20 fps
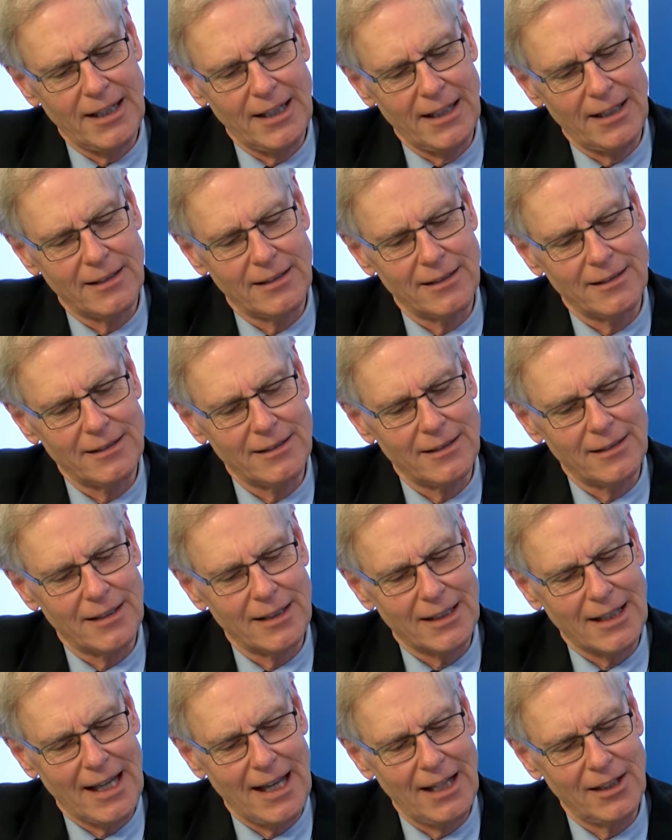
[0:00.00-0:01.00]
in
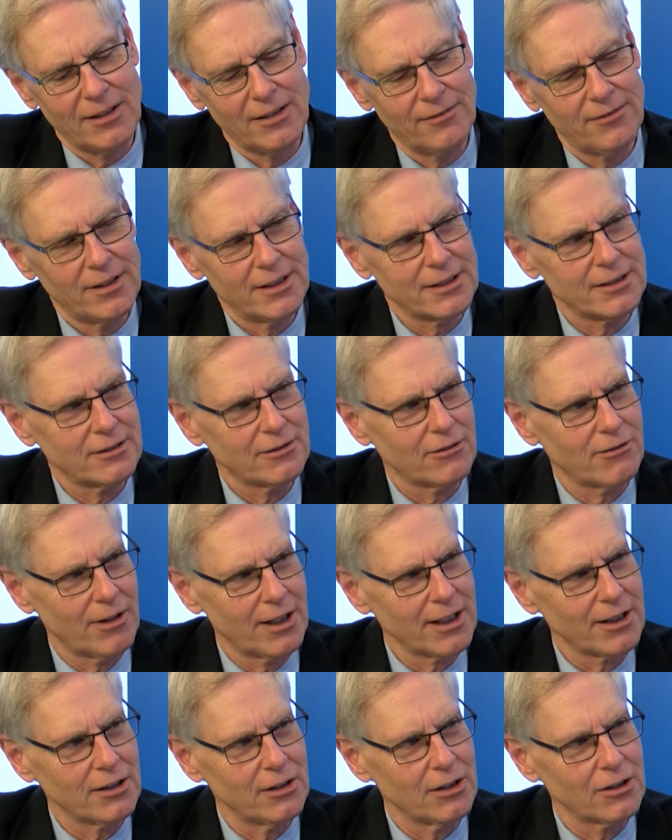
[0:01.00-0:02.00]
the case of a
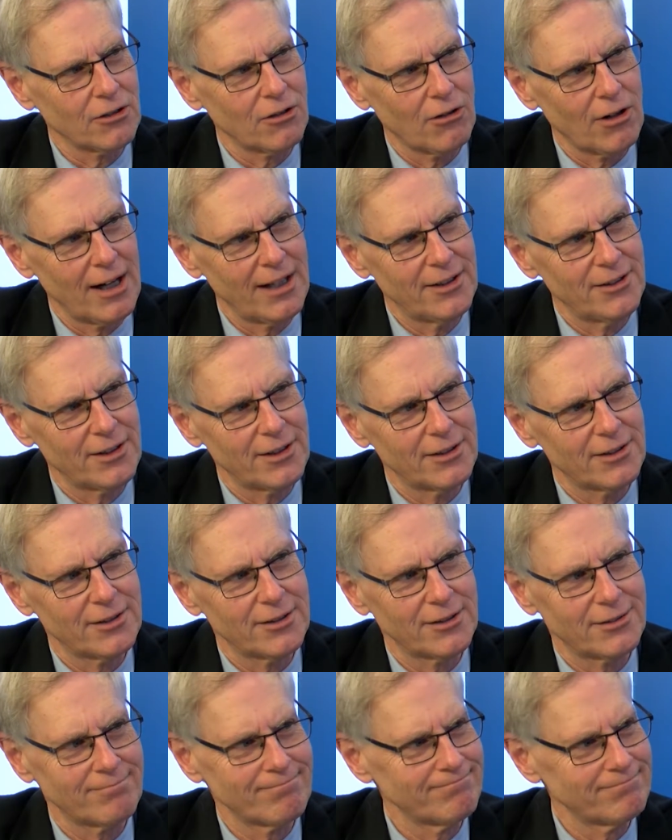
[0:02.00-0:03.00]
critical
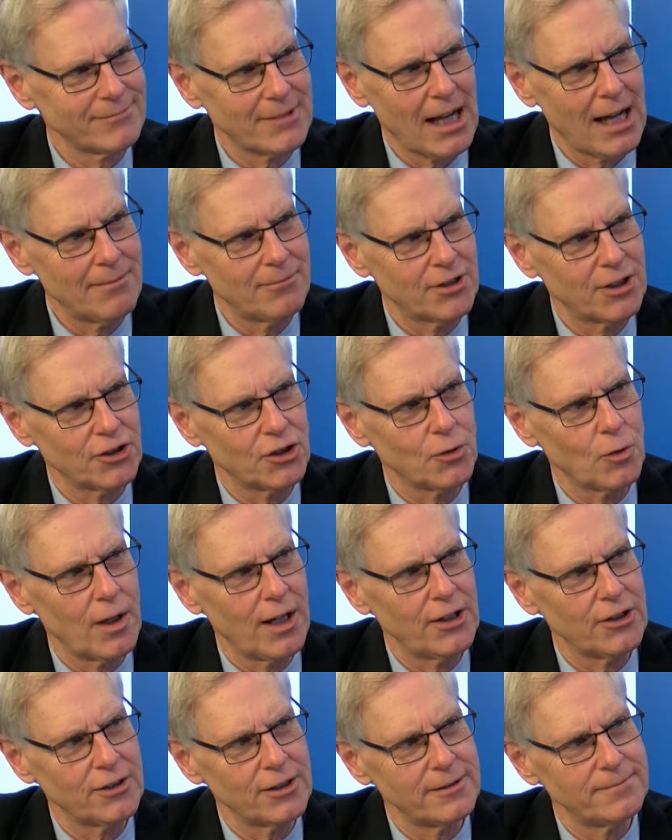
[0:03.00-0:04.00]
crisis type
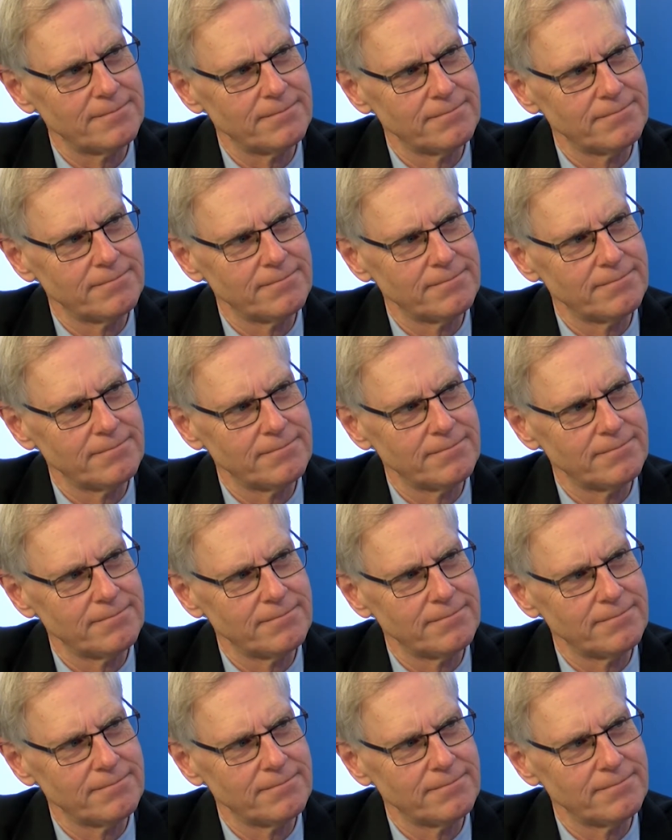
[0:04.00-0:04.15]
situation?